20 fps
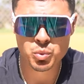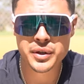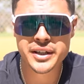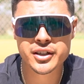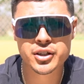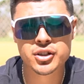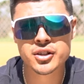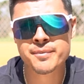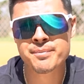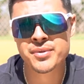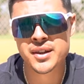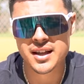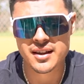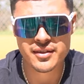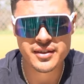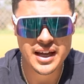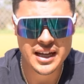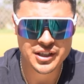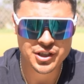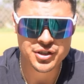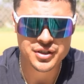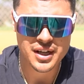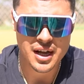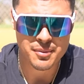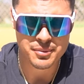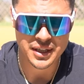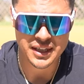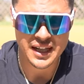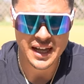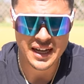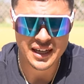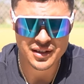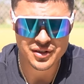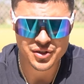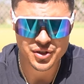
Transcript: weaker than your dominant hand.